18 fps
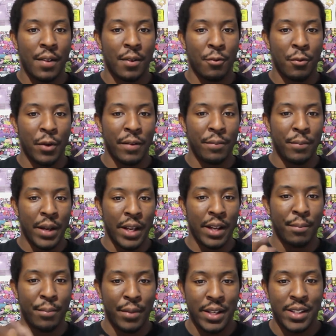we've
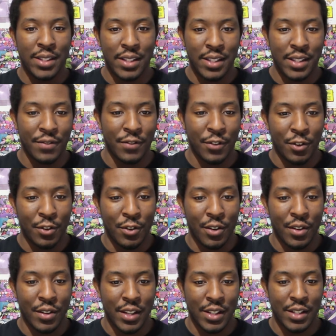been in business
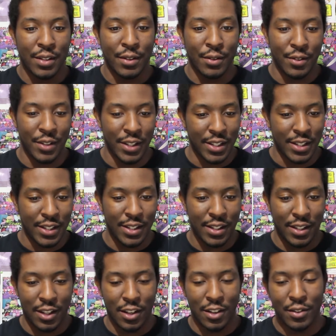for
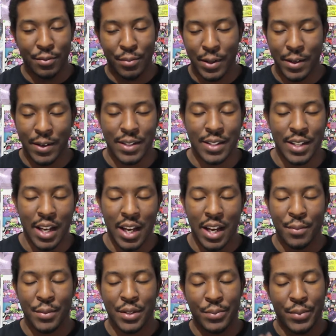this long period of
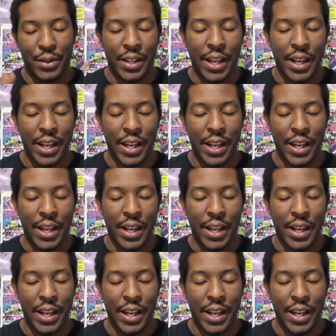time. It's been